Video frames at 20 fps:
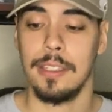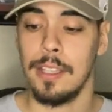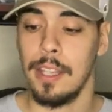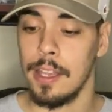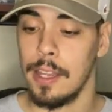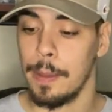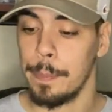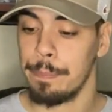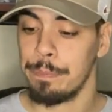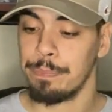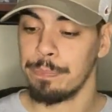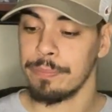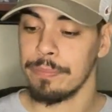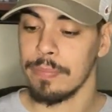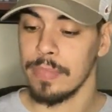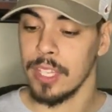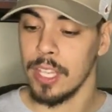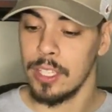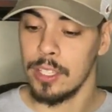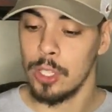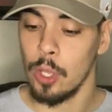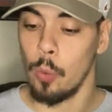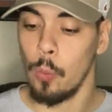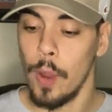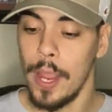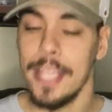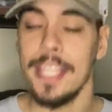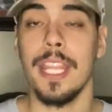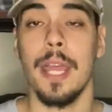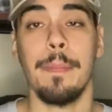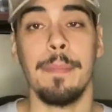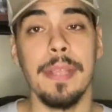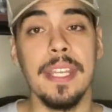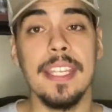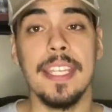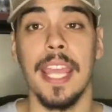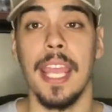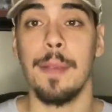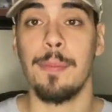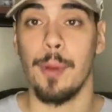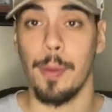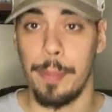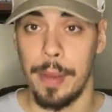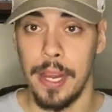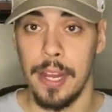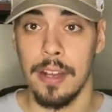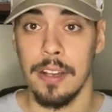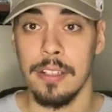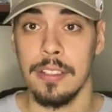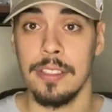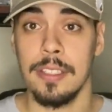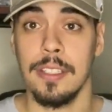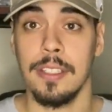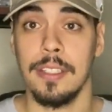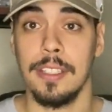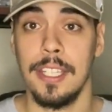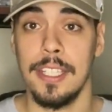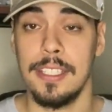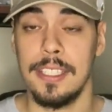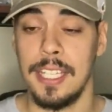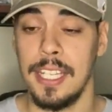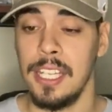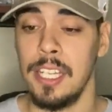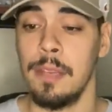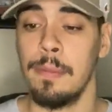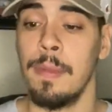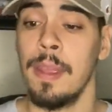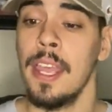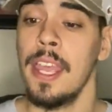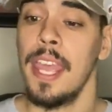the way that PK prepares this team